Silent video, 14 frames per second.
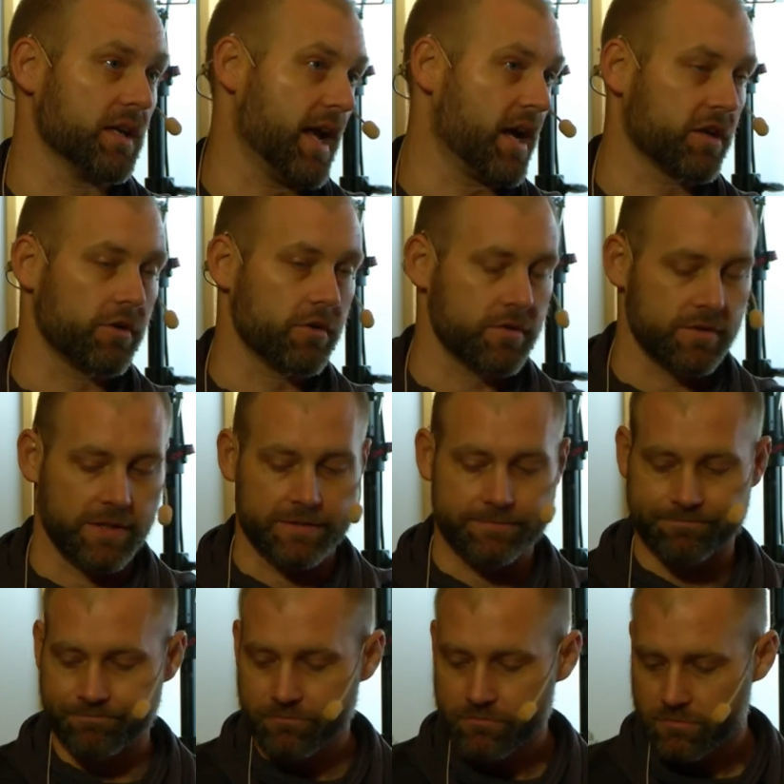and accuracy.
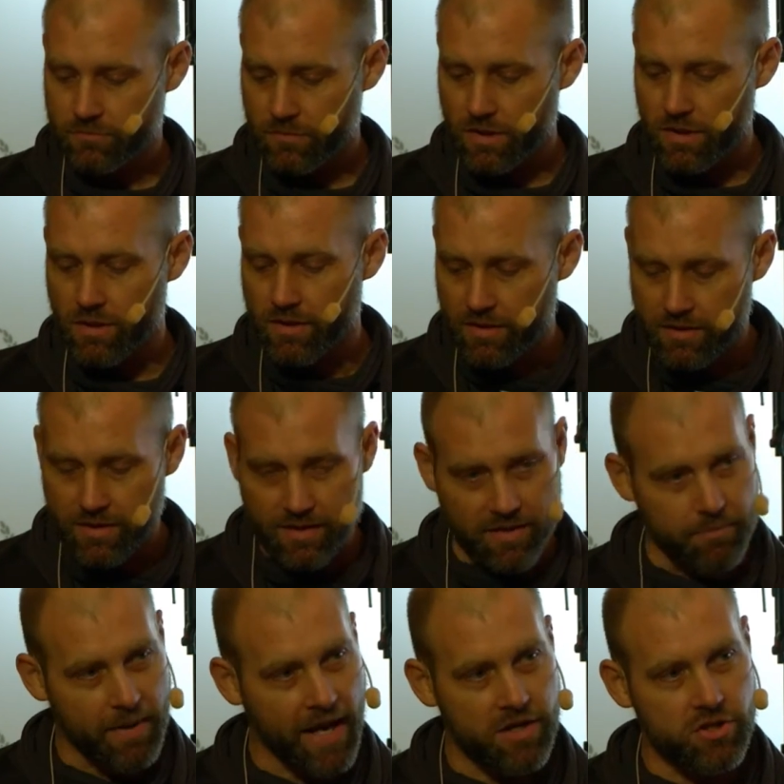And
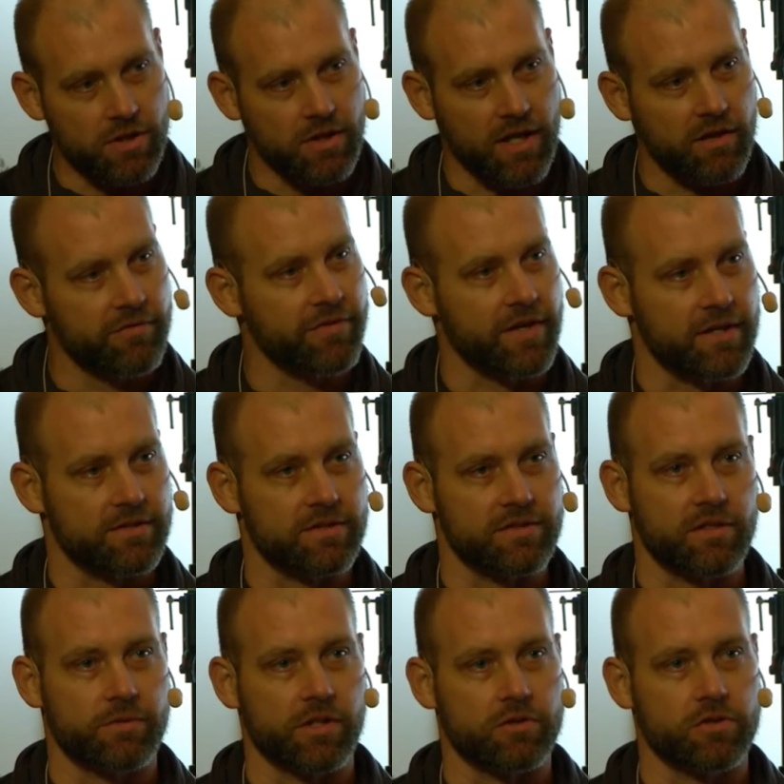the patient interface is
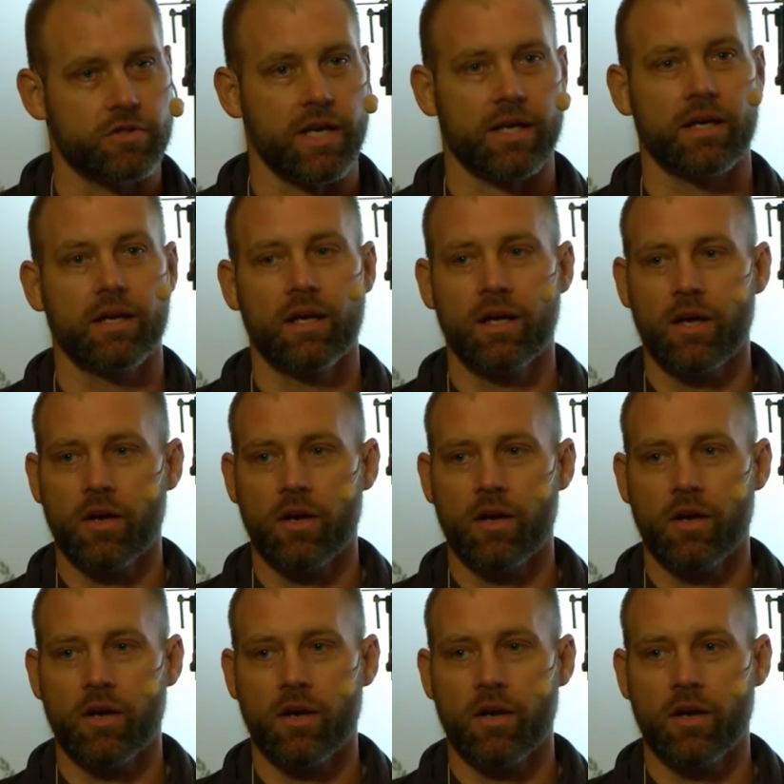the real trick.